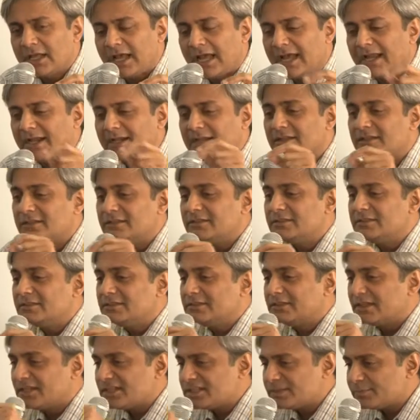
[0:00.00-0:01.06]
And
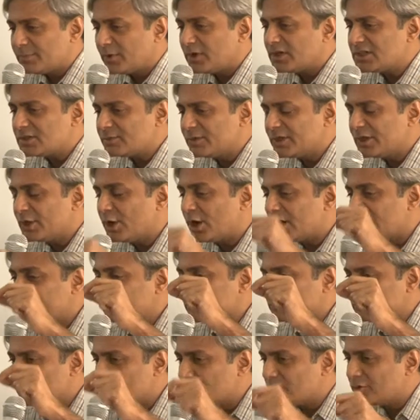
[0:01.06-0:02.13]
the response we got
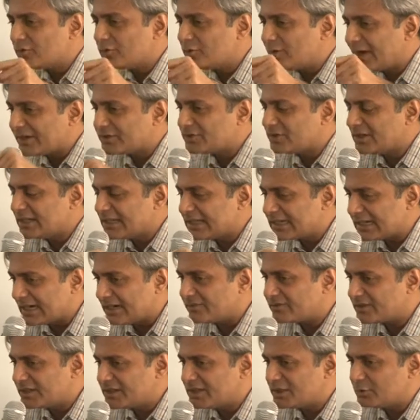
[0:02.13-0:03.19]
from those who actually
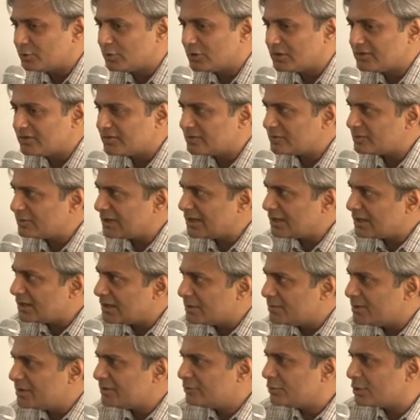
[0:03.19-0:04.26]
crafted it was, well,
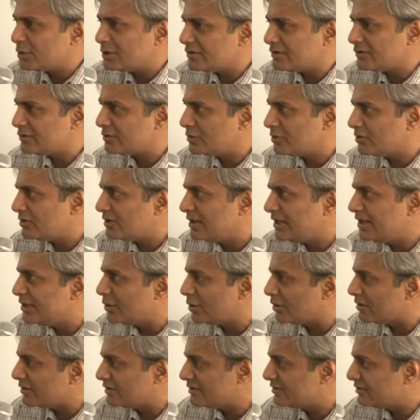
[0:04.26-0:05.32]
urban voters don't need
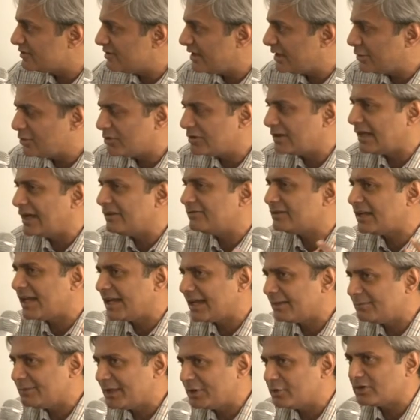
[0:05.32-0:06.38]
all this. They don't have
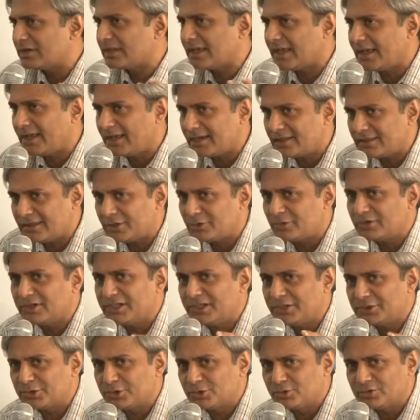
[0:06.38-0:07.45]
time, they don't care, they don't
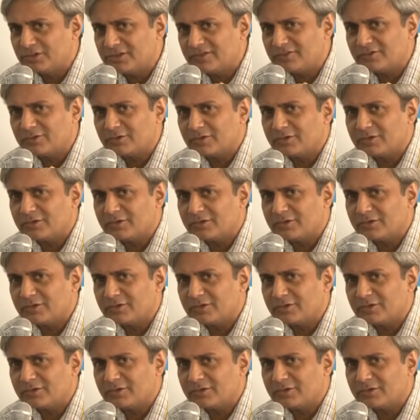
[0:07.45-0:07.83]
need to do this.